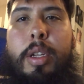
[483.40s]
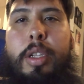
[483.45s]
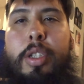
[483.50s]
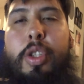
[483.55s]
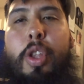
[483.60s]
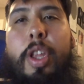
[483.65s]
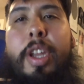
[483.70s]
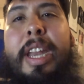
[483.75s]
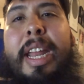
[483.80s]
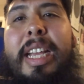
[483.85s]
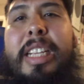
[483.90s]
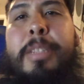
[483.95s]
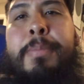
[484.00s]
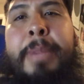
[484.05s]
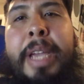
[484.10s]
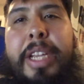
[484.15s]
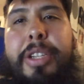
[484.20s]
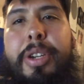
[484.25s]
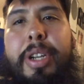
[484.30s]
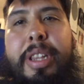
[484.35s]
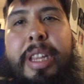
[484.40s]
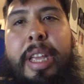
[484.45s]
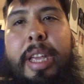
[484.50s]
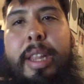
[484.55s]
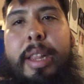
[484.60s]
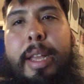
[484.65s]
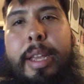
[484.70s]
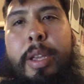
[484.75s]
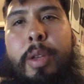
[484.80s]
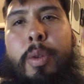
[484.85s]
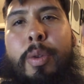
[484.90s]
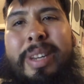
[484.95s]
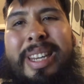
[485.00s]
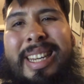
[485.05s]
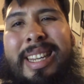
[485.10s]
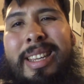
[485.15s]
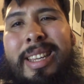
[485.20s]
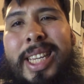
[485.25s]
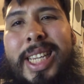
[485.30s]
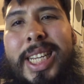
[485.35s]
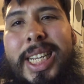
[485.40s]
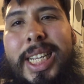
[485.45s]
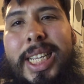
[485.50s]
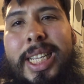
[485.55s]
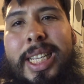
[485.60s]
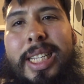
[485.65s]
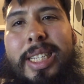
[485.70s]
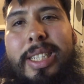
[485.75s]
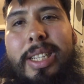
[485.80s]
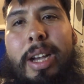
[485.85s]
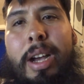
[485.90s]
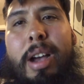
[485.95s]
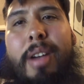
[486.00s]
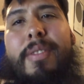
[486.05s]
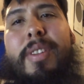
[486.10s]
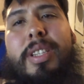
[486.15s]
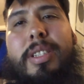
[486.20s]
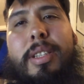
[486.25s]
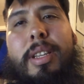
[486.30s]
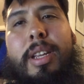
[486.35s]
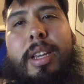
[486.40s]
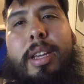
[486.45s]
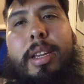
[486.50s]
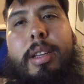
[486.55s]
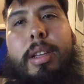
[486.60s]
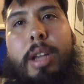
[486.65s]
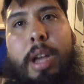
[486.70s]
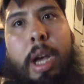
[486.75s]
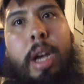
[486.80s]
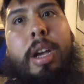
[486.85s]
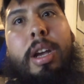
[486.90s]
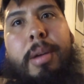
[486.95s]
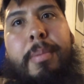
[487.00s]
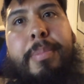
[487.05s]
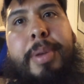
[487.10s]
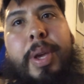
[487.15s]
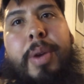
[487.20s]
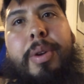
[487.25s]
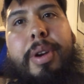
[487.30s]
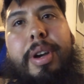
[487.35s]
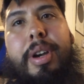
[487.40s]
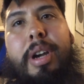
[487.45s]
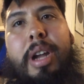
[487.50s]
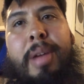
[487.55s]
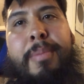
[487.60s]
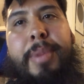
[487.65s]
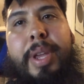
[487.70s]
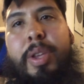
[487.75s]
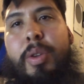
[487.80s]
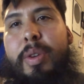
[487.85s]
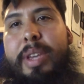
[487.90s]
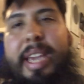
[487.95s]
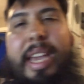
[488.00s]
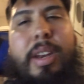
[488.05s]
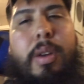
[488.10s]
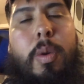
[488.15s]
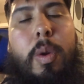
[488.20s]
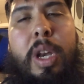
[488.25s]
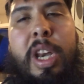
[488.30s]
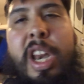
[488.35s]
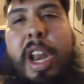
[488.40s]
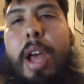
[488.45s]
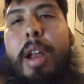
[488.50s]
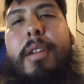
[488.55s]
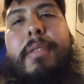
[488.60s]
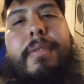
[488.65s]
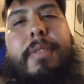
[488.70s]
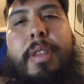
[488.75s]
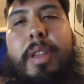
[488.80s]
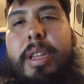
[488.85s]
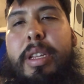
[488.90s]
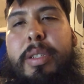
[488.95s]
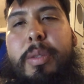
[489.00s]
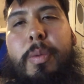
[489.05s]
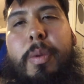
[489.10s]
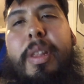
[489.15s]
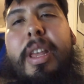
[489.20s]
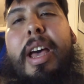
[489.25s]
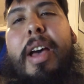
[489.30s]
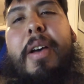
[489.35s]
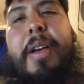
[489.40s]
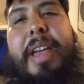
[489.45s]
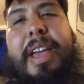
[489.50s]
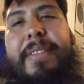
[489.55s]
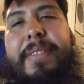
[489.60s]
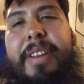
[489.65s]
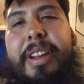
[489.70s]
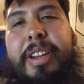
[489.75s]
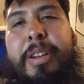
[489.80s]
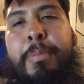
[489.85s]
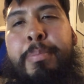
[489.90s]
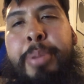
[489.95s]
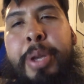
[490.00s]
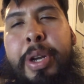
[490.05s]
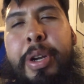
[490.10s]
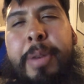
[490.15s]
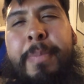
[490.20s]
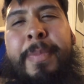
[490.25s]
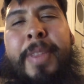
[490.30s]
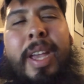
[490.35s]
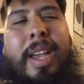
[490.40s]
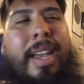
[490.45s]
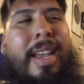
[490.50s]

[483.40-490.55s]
So the next major thing that you'll need is obviously a computer. I mean, you can't do none of this without having a computer.